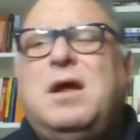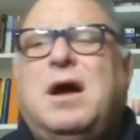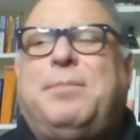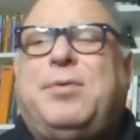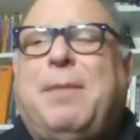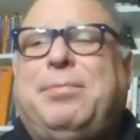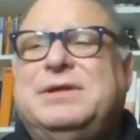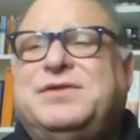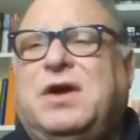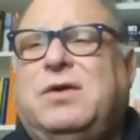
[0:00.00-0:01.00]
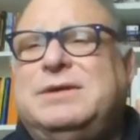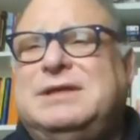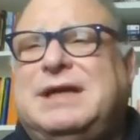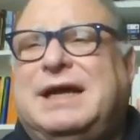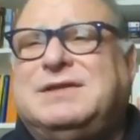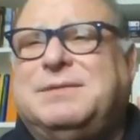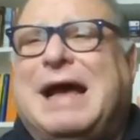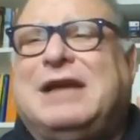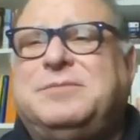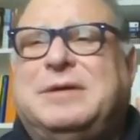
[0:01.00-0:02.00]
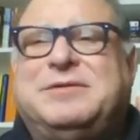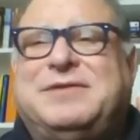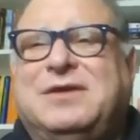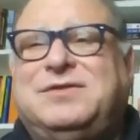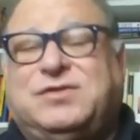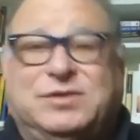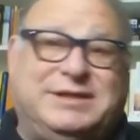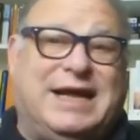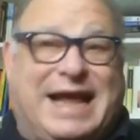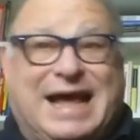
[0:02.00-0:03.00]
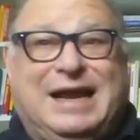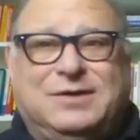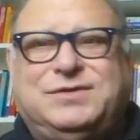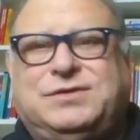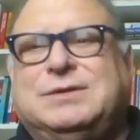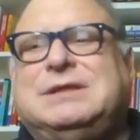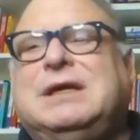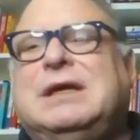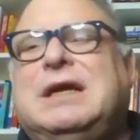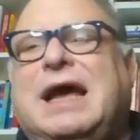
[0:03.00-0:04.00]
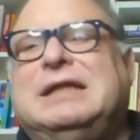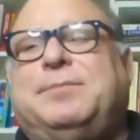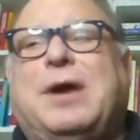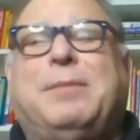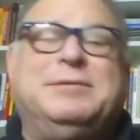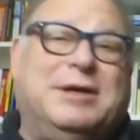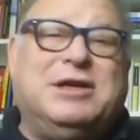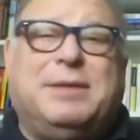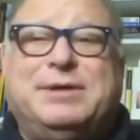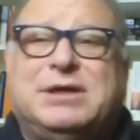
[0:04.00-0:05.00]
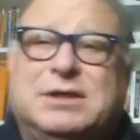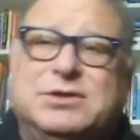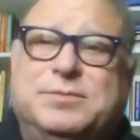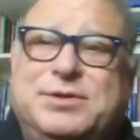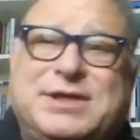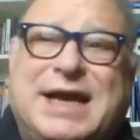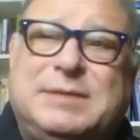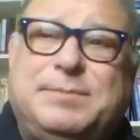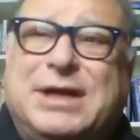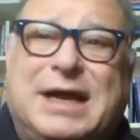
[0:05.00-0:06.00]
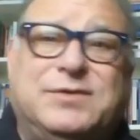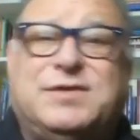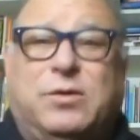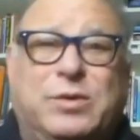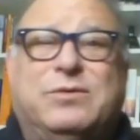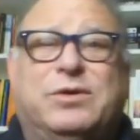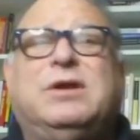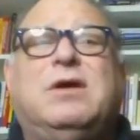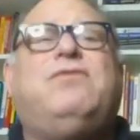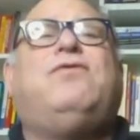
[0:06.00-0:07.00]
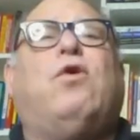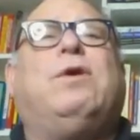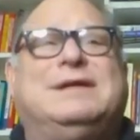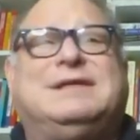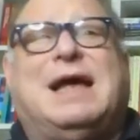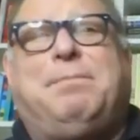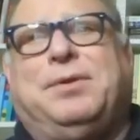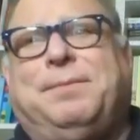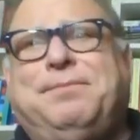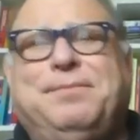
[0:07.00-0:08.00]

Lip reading: A property already has the maximum number of houses, so you can't add houses to it, and the property might not be a color group. You can't put a house on a railroad, for example.